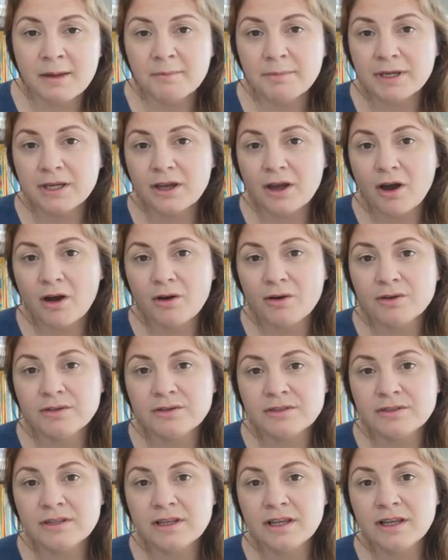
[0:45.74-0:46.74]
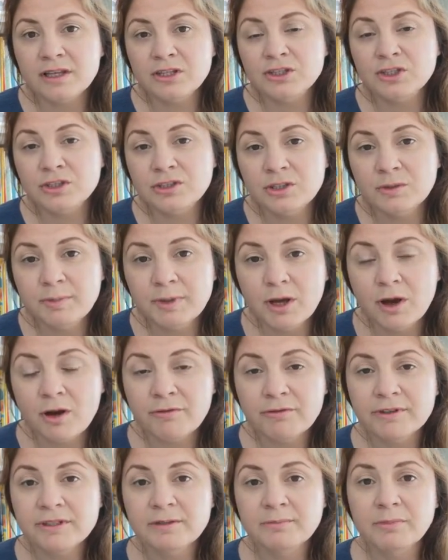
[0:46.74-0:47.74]
because should you be
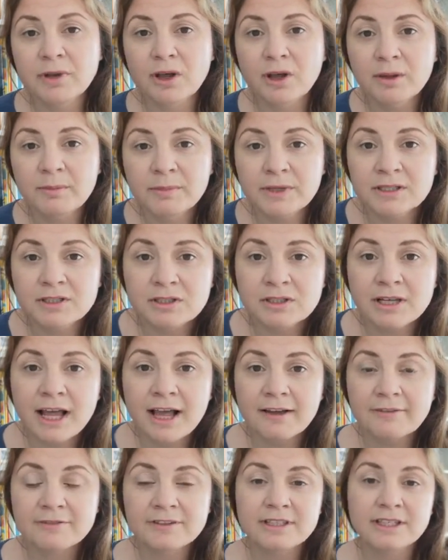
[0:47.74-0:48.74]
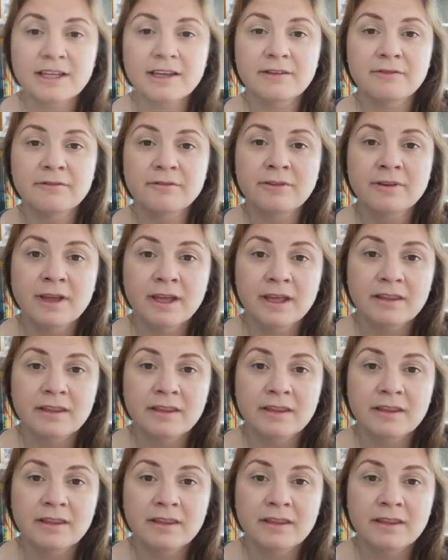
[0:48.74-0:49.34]
offered employment, you'll have to give